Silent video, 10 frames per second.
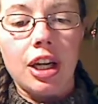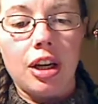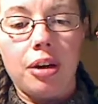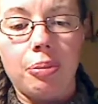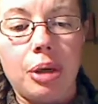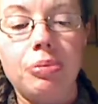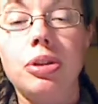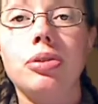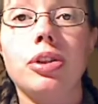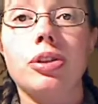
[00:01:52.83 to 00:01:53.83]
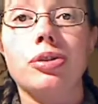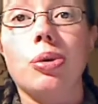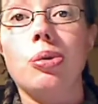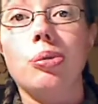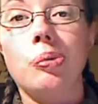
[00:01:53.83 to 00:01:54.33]
I'm new to this
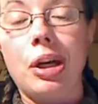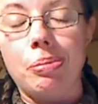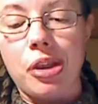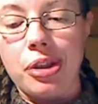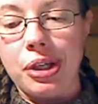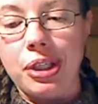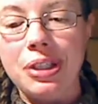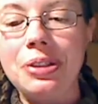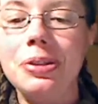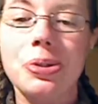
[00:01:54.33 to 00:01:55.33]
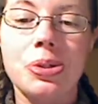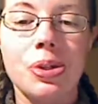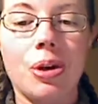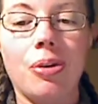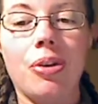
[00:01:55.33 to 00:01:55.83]
whole web thing,
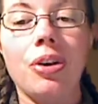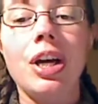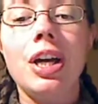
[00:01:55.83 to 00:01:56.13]
so